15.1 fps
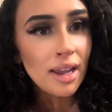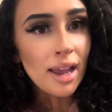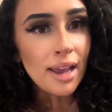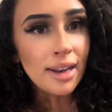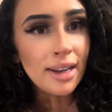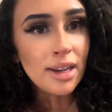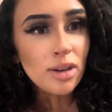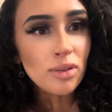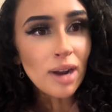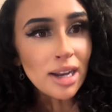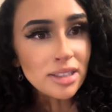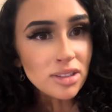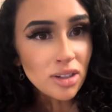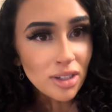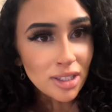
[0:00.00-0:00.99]
and he
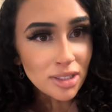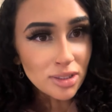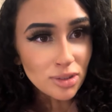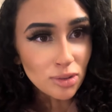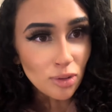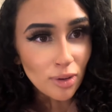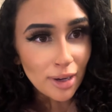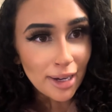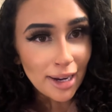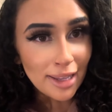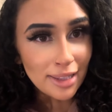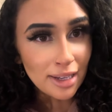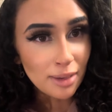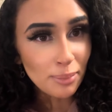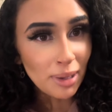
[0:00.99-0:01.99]
crashed on his story
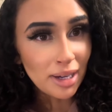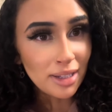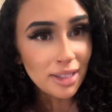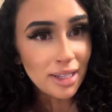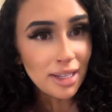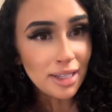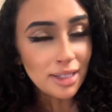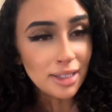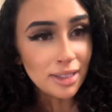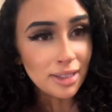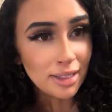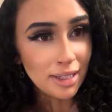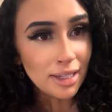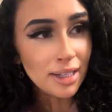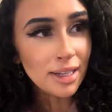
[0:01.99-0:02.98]
and then apparently he
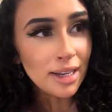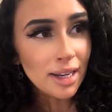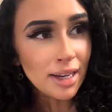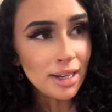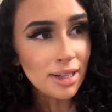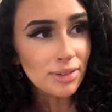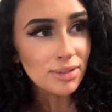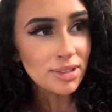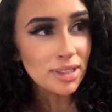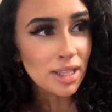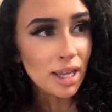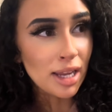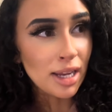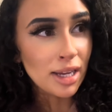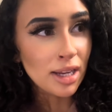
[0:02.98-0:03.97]
deleted it and he was
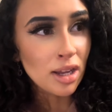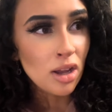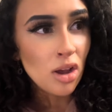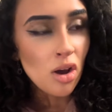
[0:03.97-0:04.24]
like